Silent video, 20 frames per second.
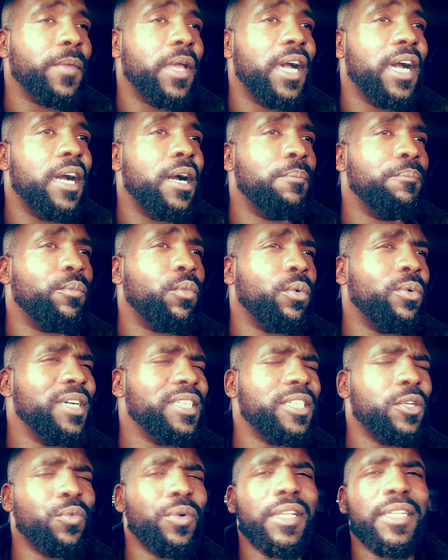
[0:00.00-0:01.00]
Um,
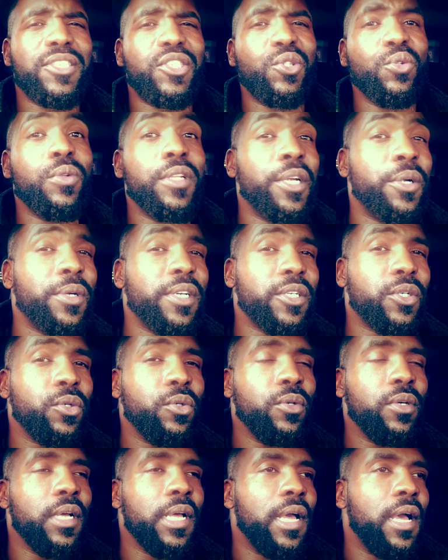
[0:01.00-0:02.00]
wasn't really too
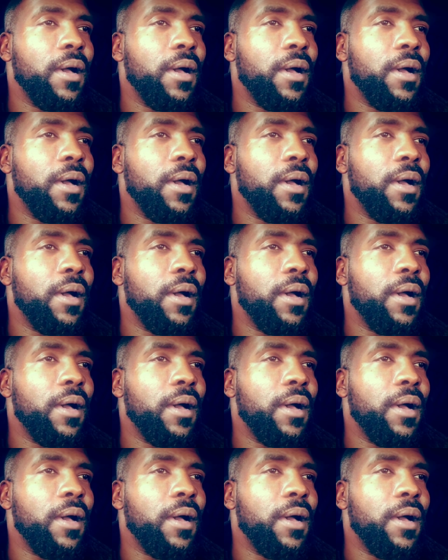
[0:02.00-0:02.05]
lyrical